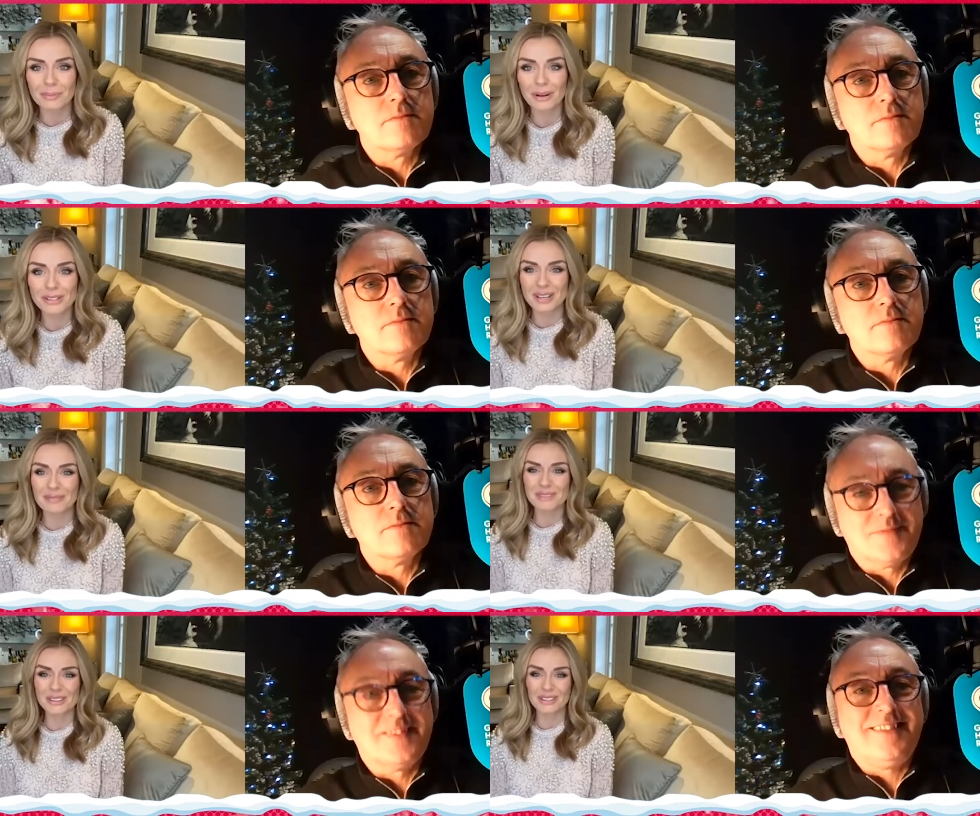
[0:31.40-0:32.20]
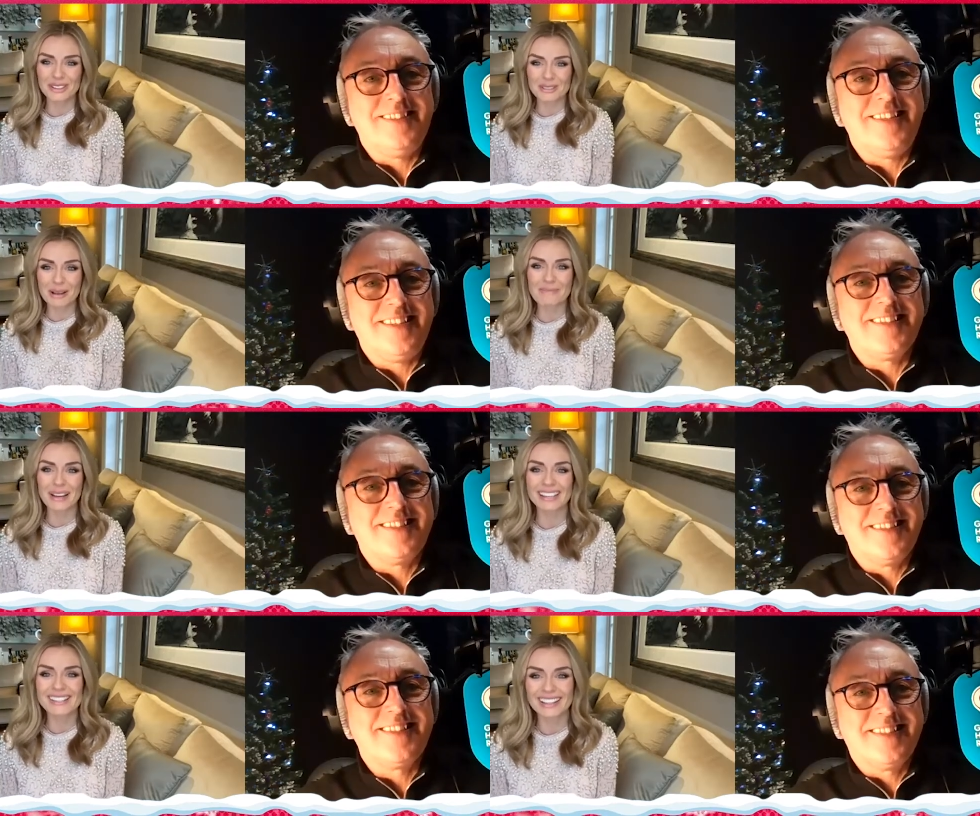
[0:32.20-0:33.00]
Speaker 1: bottoms or your
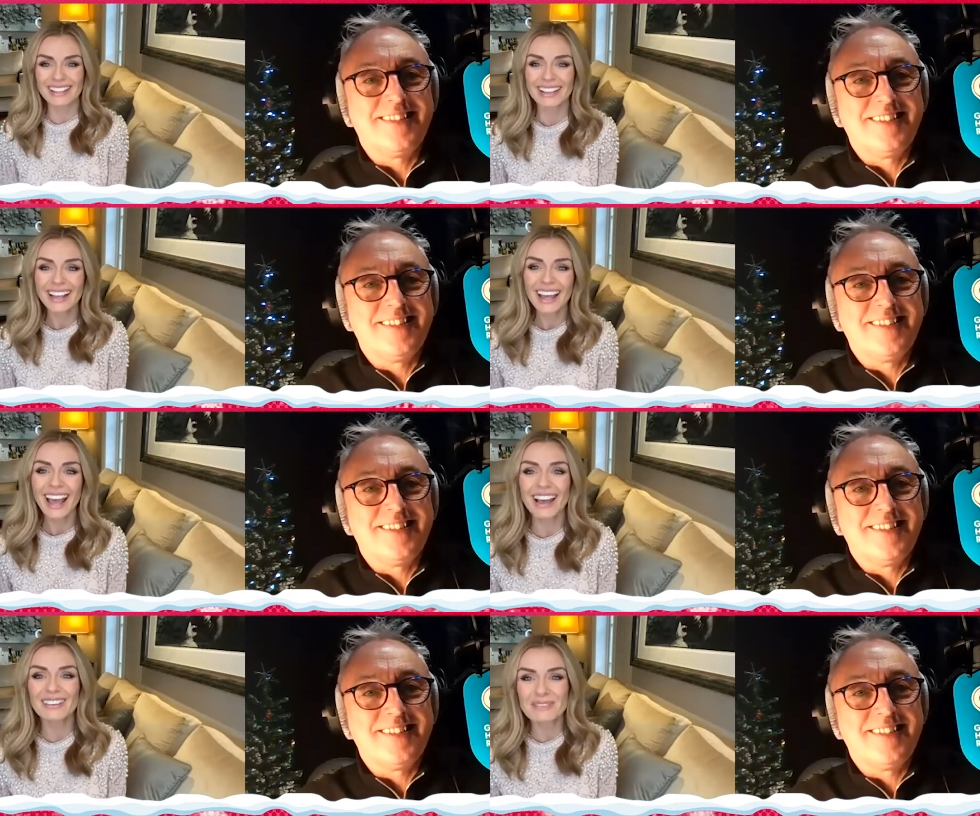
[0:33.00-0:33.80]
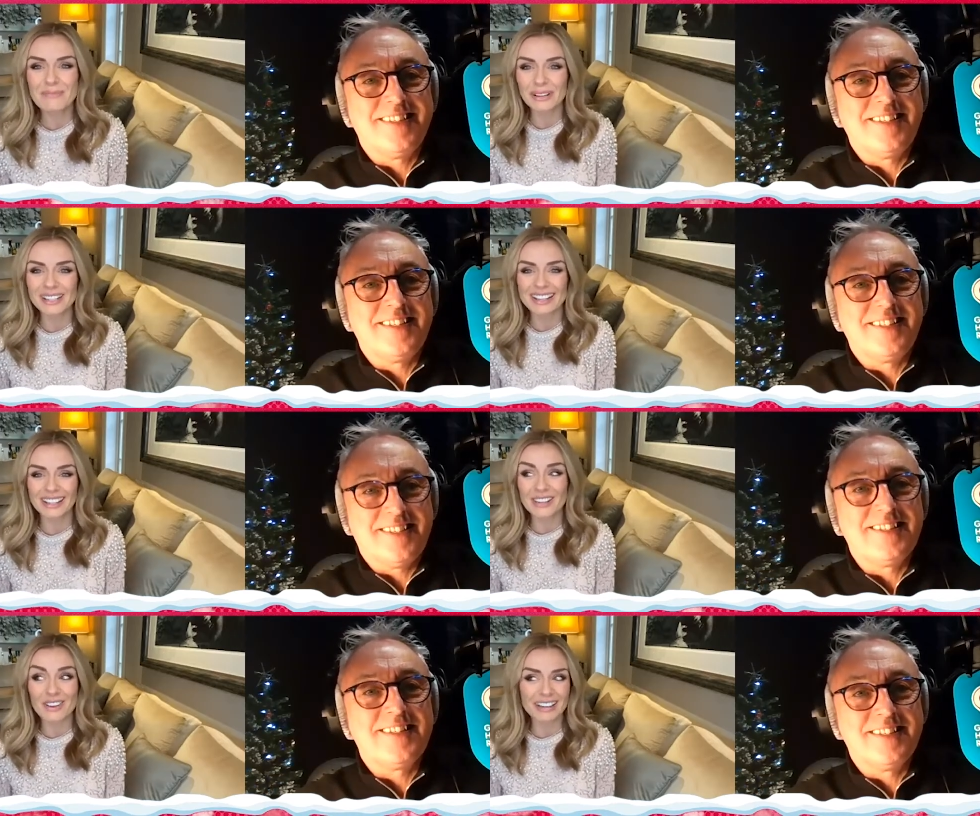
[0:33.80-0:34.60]
sweatpants and hair in a ponytail
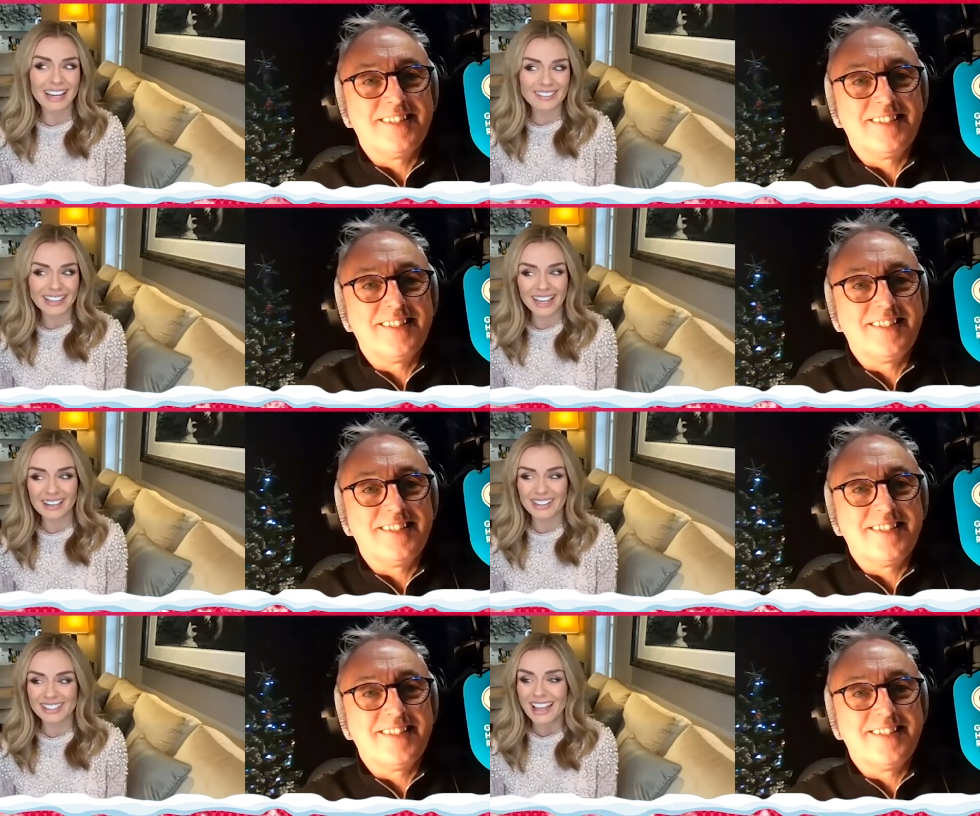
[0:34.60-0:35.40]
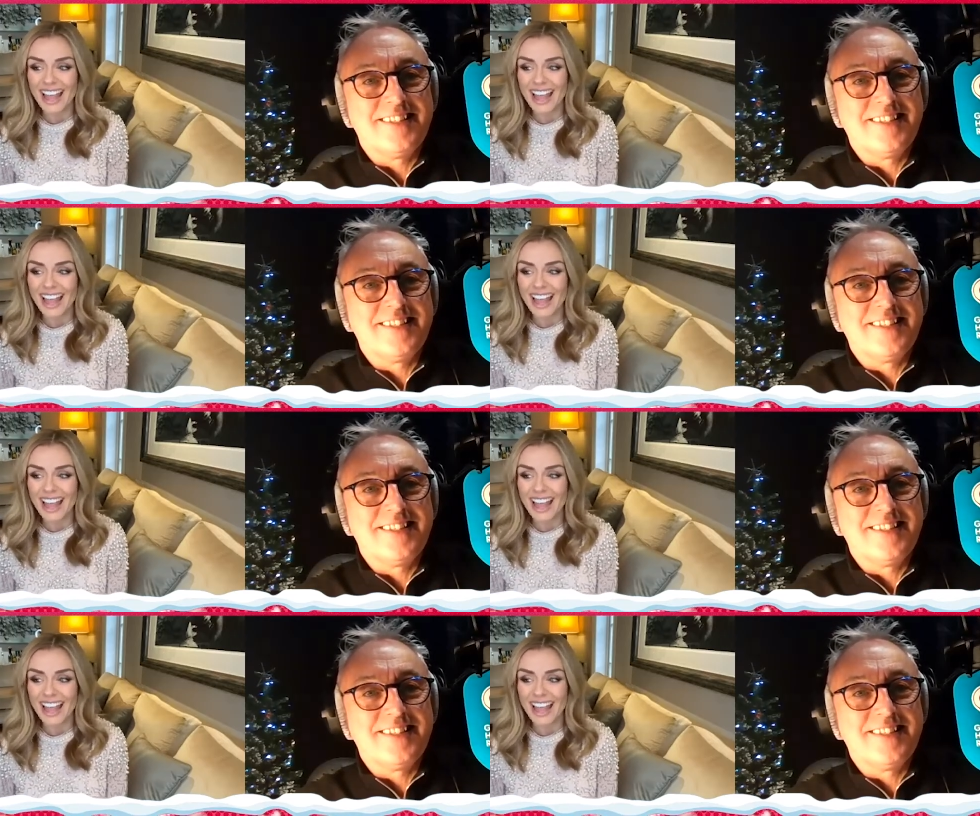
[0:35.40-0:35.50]
and not really having anywhere